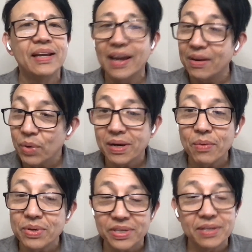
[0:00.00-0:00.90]
And when I
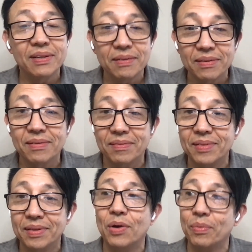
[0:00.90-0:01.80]
was in,
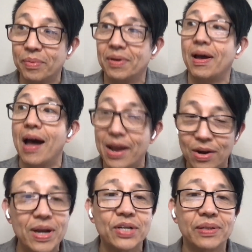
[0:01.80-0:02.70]
the
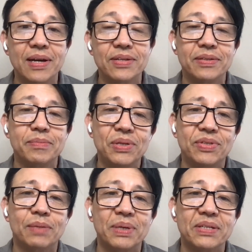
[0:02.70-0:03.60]
higher echelons of the
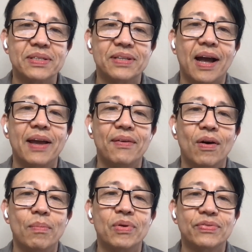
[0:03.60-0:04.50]
music business, I
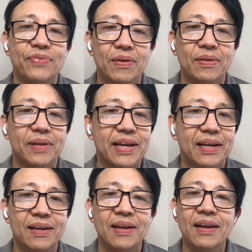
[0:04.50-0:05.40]
almost felt
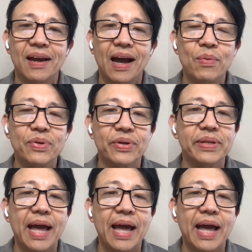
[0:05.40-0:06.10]
like I was on the